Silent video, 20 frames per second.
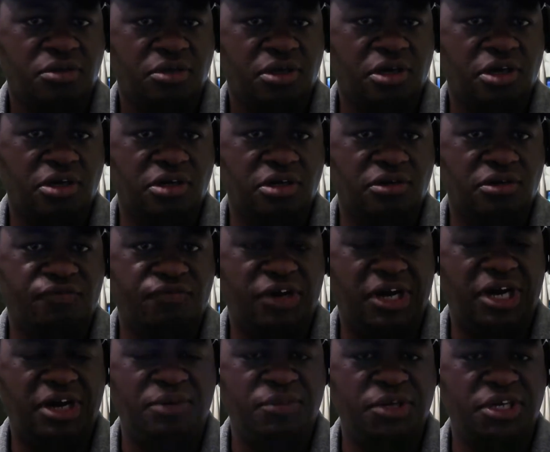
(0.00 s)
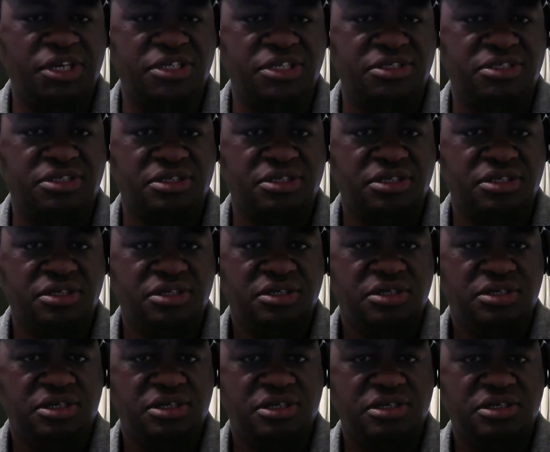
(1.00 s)
5 minutes
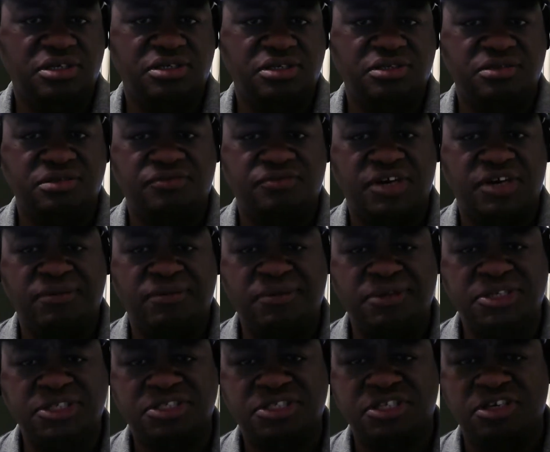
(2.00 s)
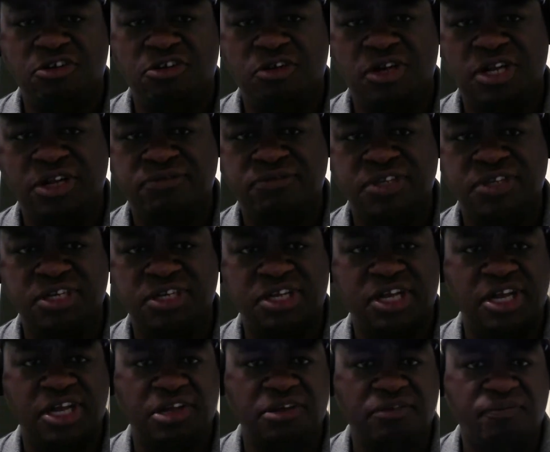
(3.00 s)
to go left in the
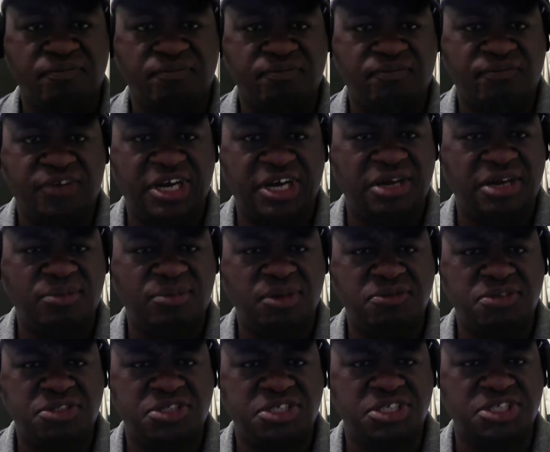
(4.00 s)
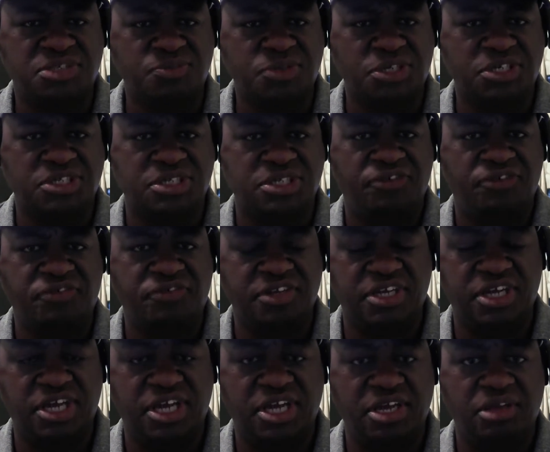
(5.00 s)
game. 5, maybe 6 minutes left in the
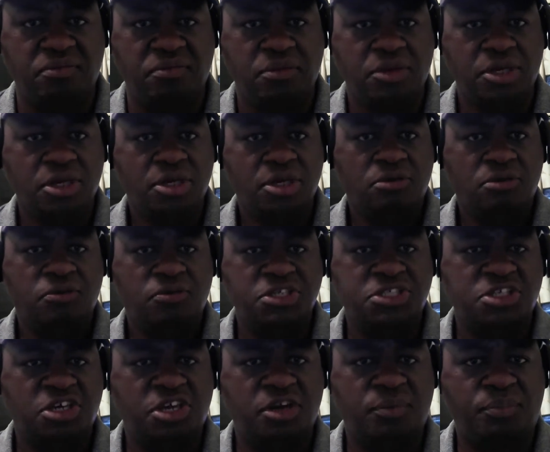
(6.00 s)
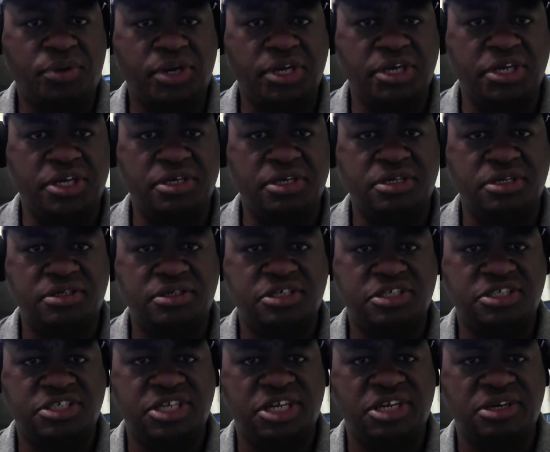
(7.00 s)
game. We started playing
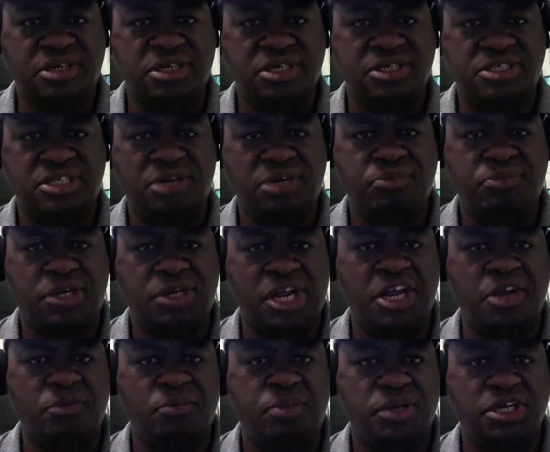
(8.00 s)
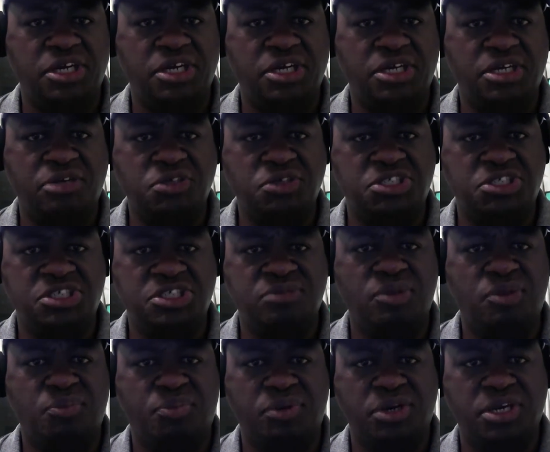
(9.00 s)
the type of game plan that we should
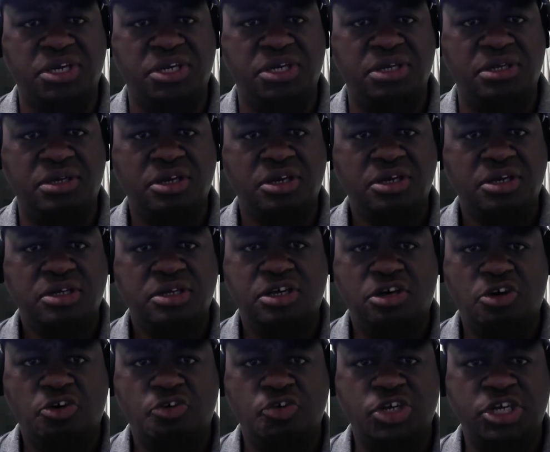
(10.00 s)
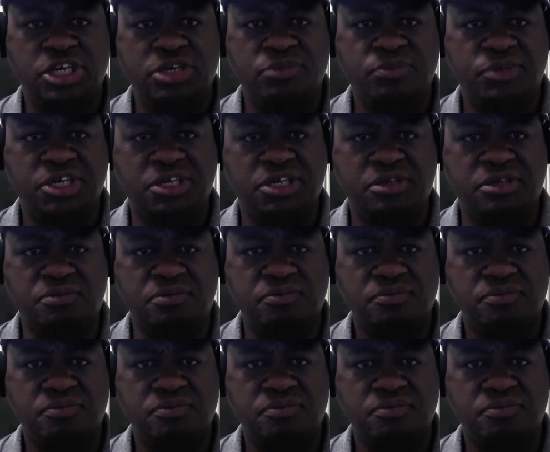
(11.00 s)
be playing the whole damn game.